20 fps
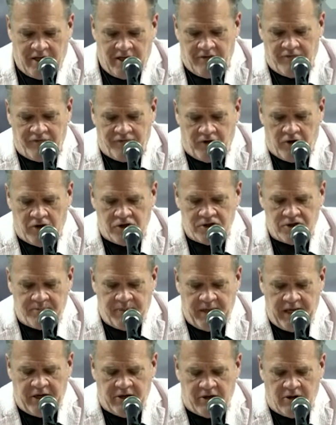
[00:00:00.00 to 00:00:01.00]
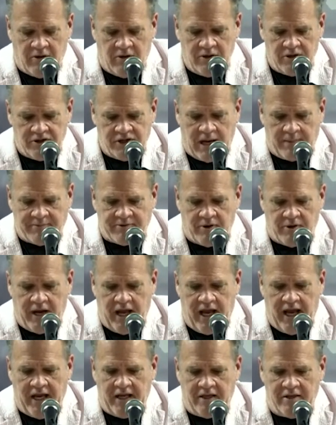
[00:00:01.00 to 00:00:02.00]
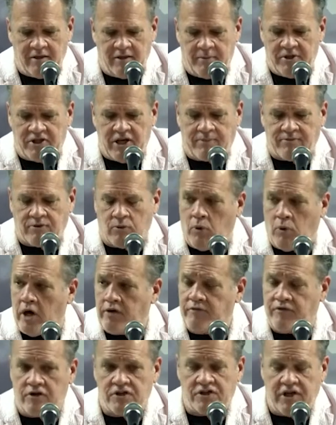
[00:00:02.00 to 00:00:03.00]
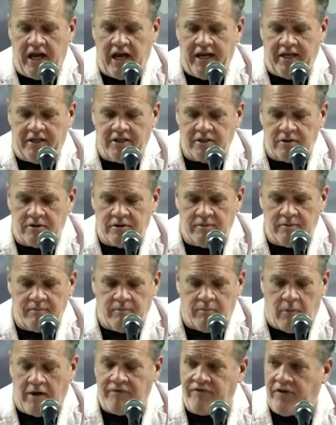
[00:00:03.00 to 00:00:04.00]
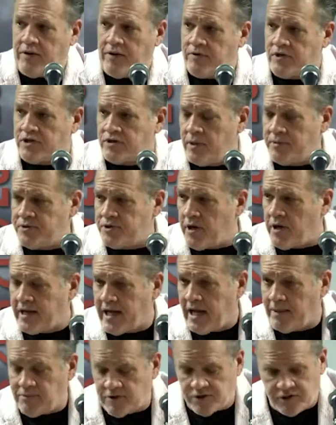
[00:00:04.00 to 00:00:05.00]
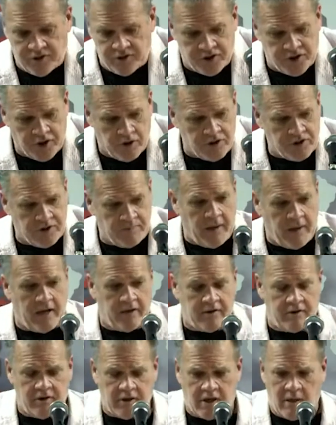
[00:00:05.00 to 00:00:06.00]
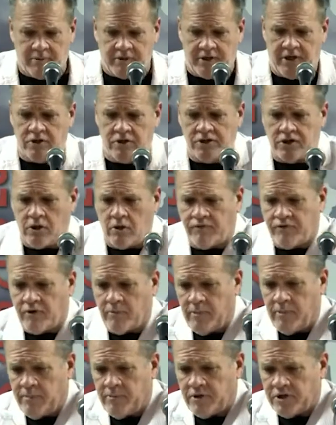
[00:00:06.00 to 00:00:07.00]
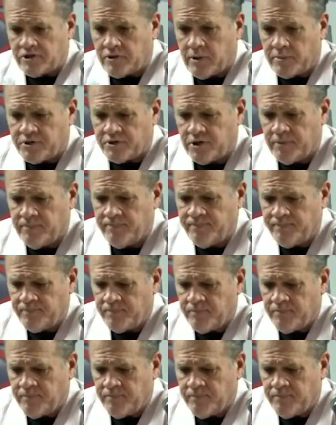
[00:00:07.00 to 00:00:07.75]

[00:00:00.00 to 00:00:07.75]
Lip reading: In 1 Peter chapter 1, verse 8, my favorite scripture. I gave this to the church about a couple of years ago for a memory scripture.